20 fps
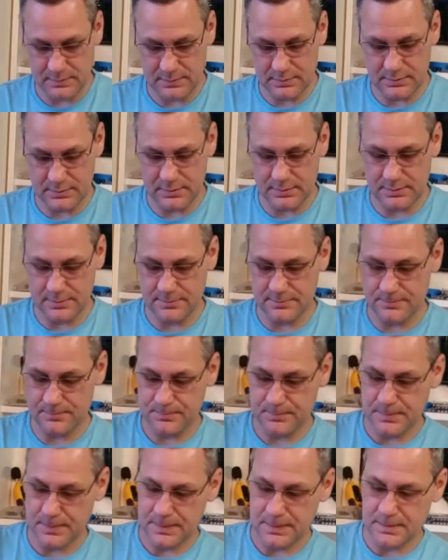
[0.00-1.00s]
Okay.
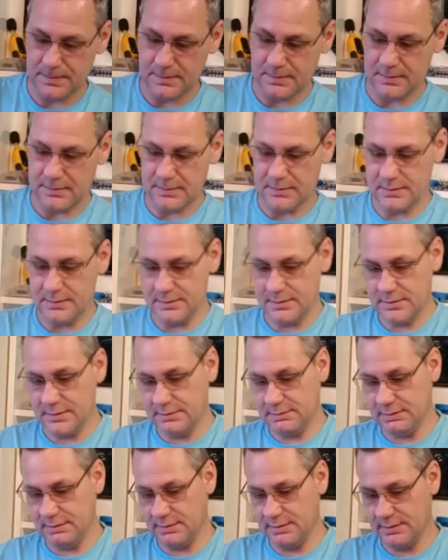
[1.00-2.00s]
And
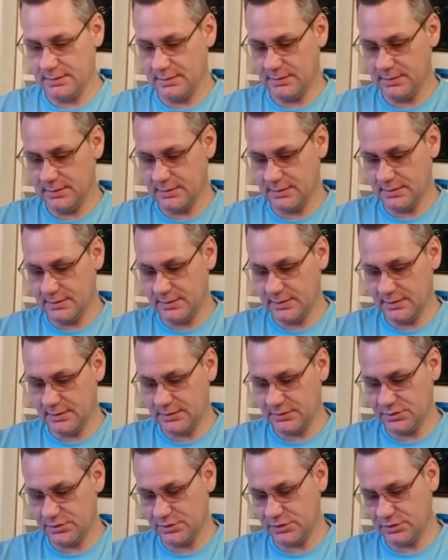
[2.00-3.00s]
then
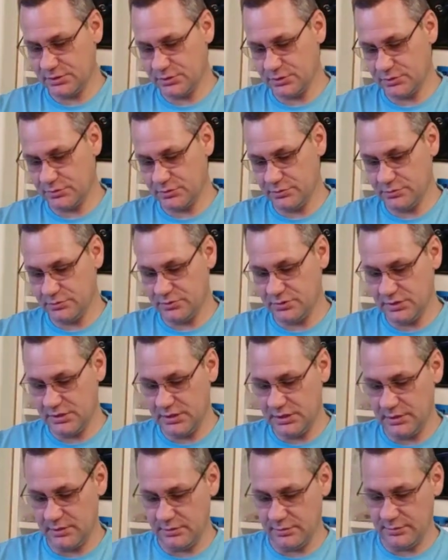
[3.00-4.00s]
this just screws
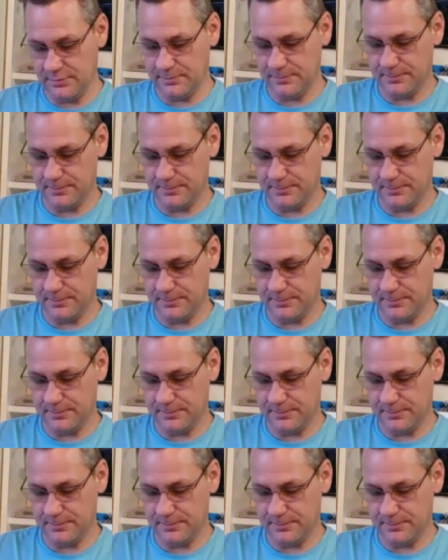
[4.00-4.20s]
together.